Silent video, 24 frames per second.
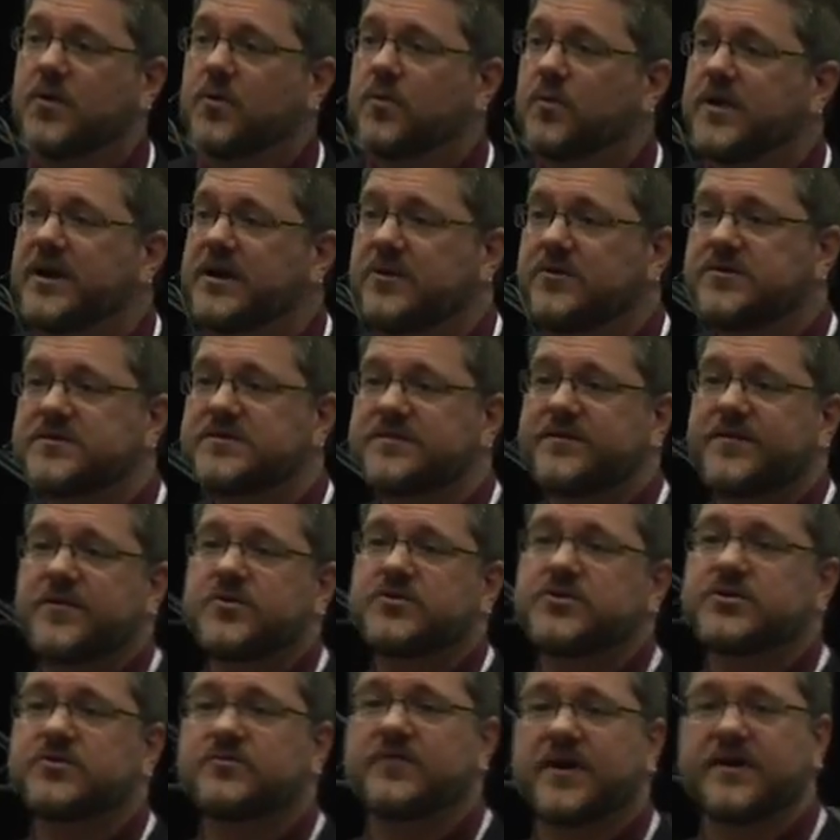We lose
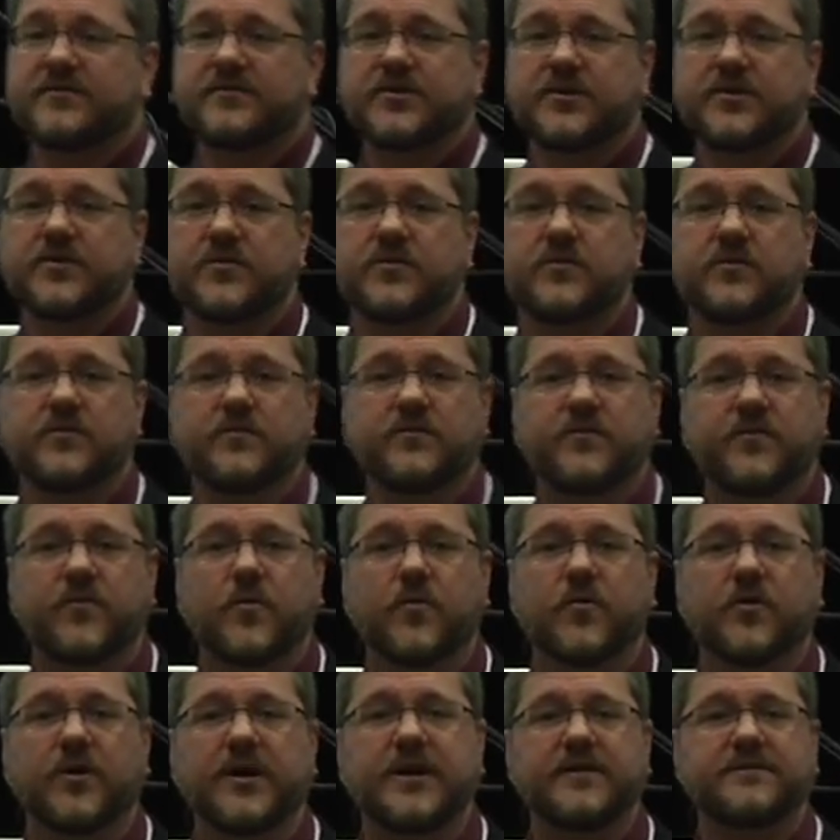future revenue
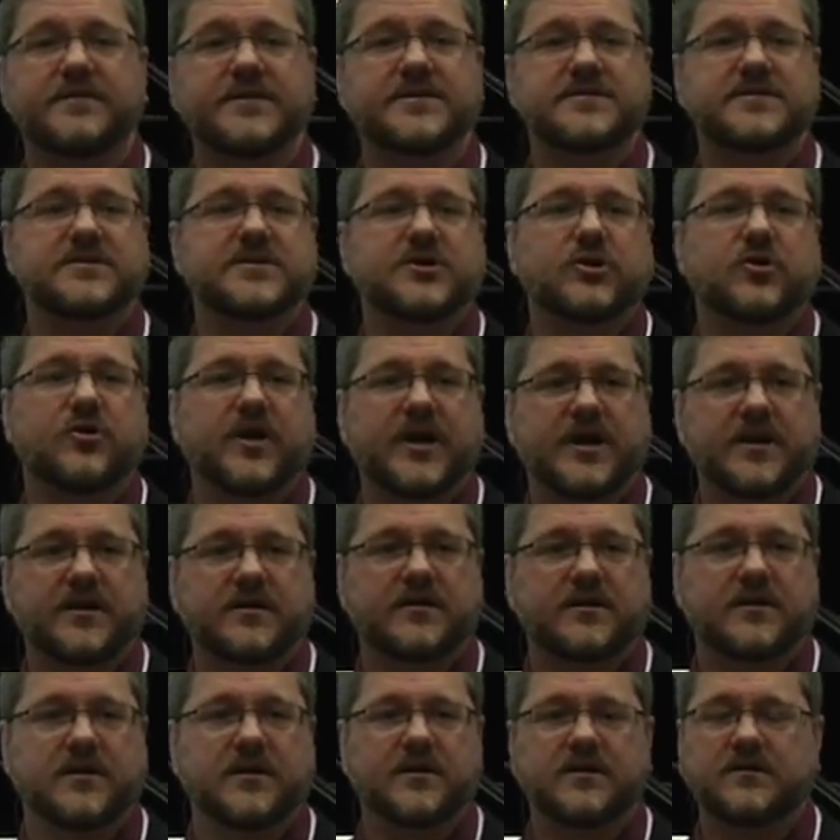for if this is a credit
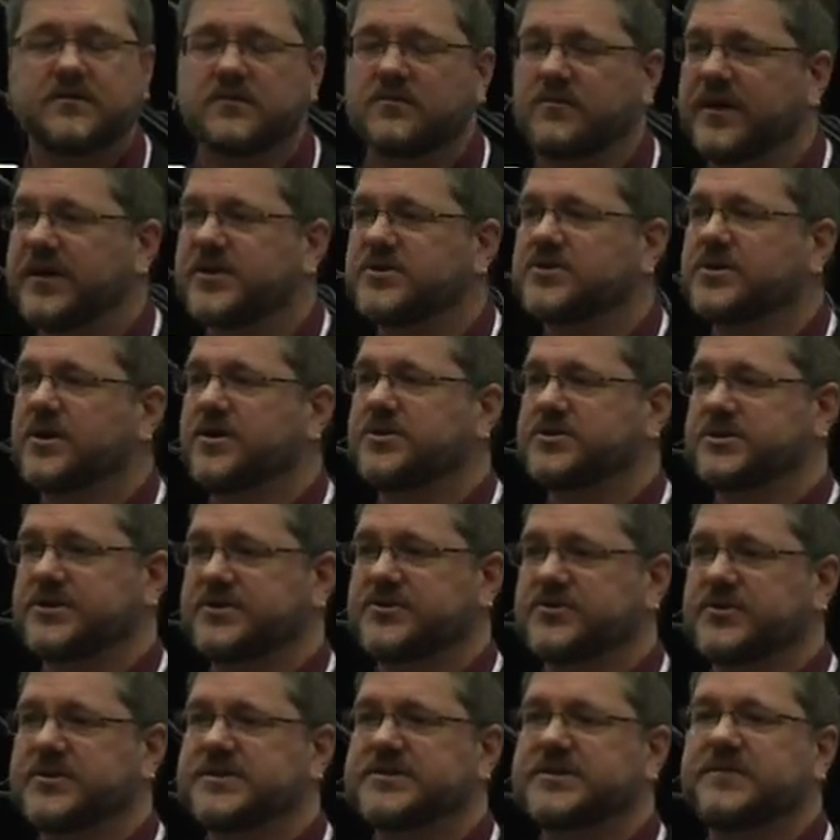card, we can charge
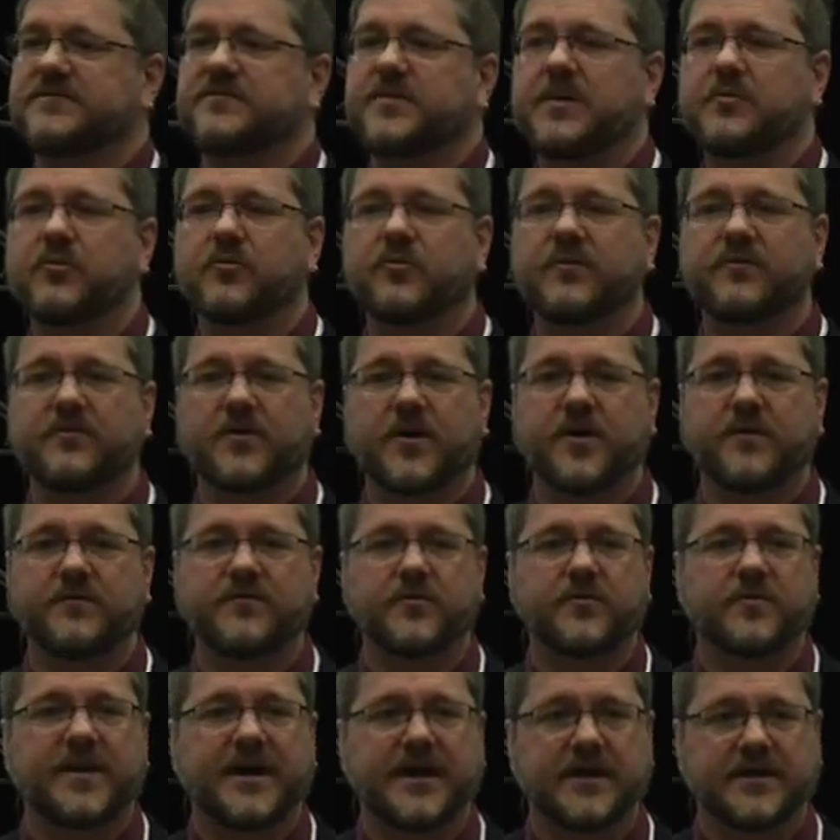interest if people revolve
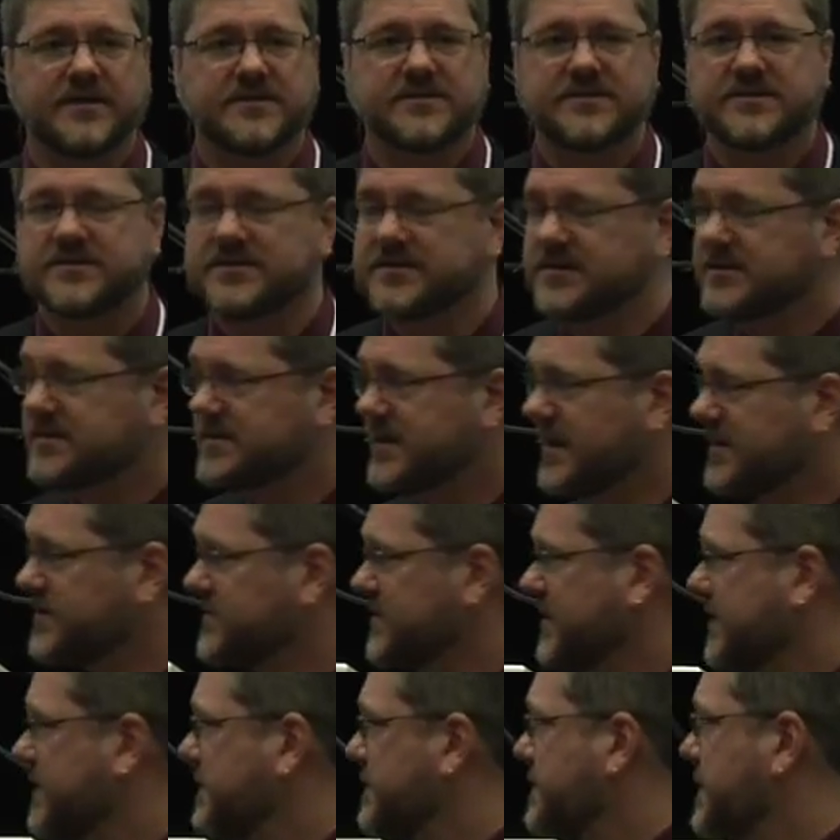their balances,
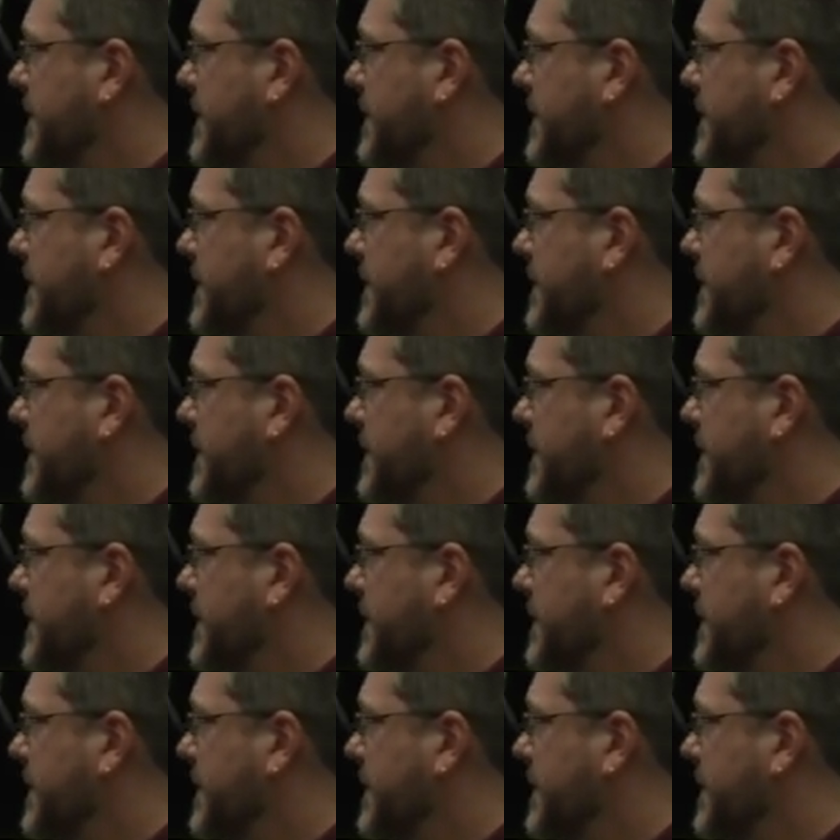etc.